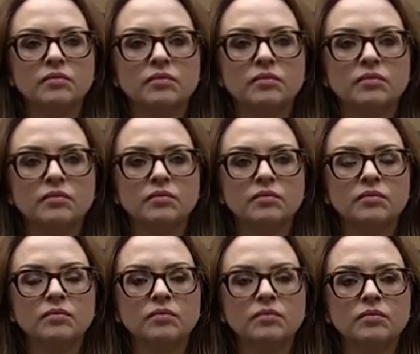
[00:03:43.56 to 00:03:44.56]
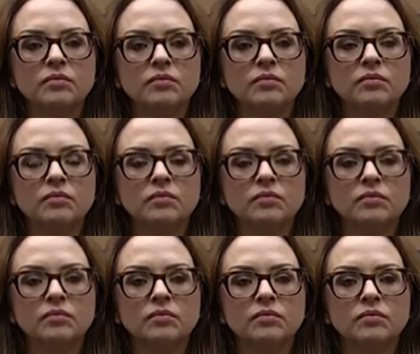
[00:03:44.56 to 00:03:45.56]

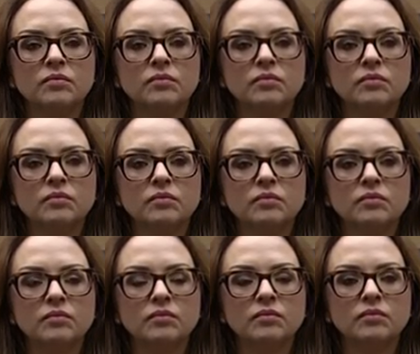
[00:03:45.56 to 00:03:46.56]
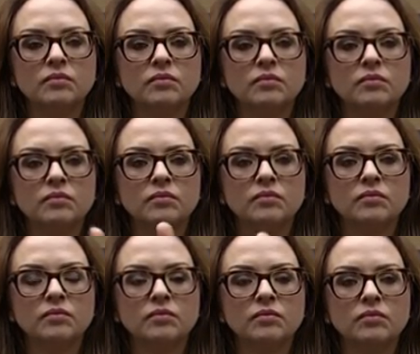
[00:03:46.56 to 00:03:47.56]

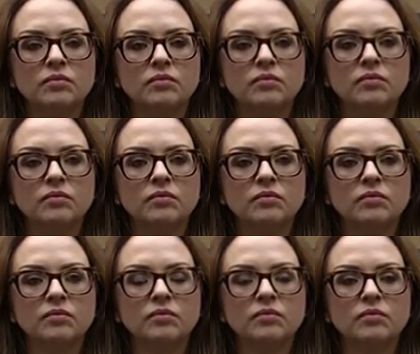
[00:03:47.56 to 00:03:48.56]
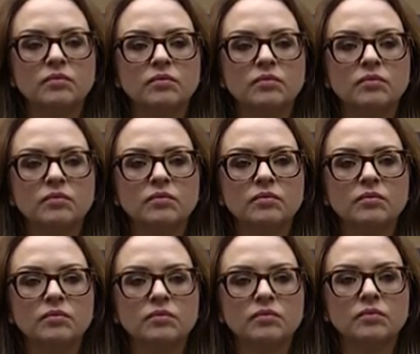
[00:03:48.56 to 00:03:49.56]

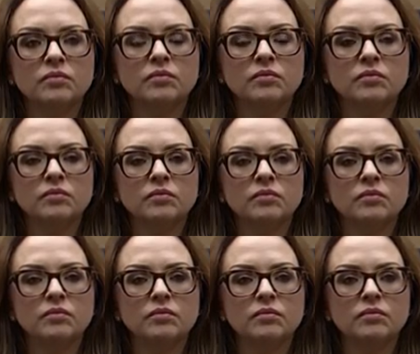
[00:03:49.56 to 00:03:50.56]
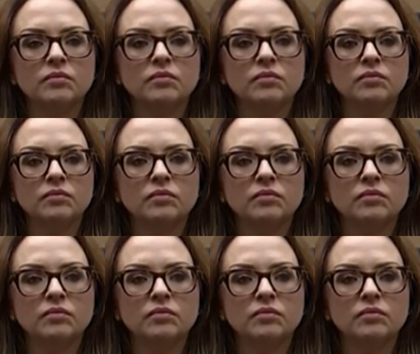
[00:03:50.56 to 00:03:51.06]
The person shown says nothing.